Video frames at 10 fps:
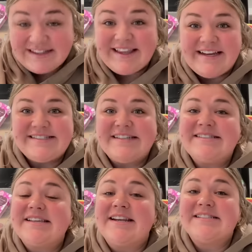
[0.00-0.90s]

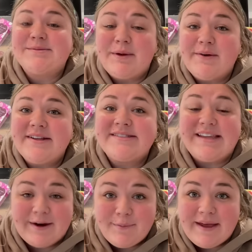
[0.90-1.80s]
licensed and experienced
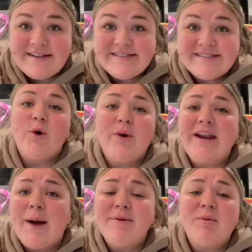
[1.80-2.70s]
therapists who can
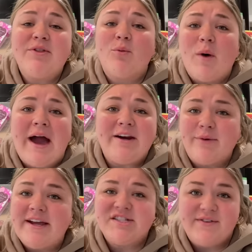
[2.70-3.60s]
help you with a wide
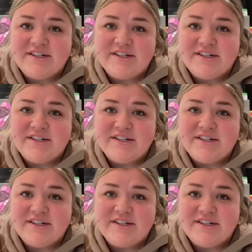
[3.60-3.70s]
range of